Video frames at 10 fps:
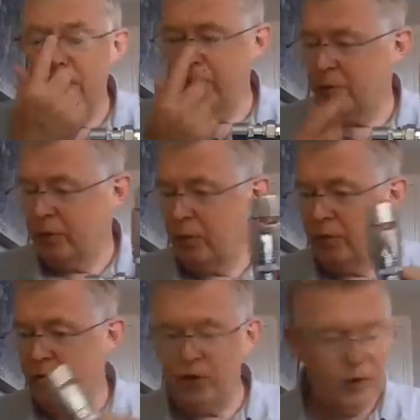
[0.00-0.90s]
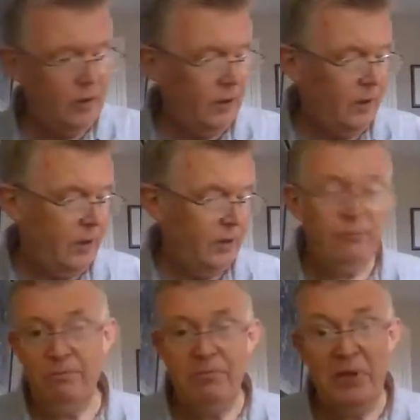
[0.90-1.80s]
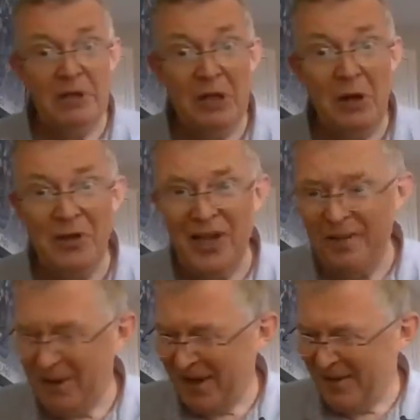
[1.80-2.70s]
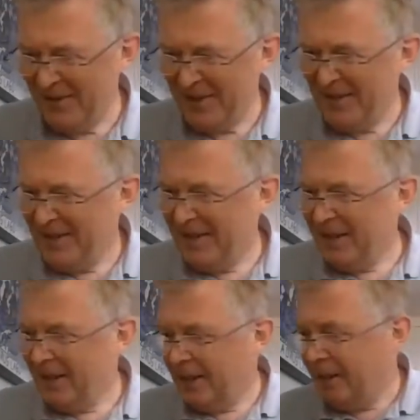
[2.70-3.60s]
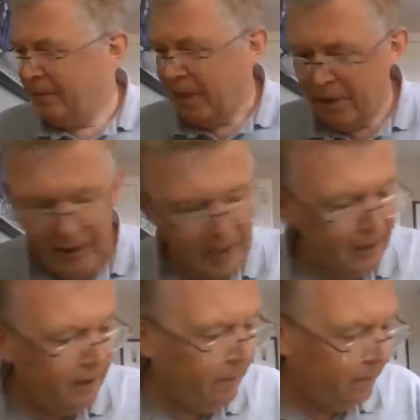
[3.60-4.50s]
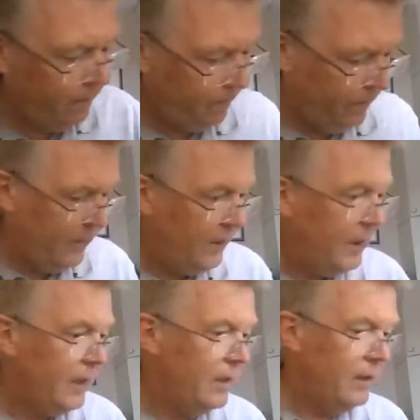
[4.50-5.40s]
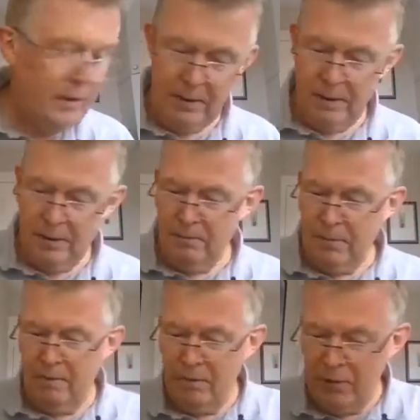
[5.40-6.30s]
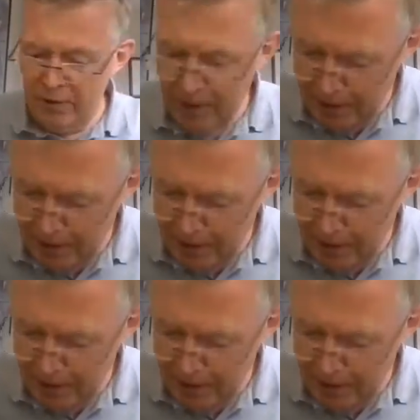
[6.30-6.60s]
this was launched, still a long time ago. Then in, I've lost it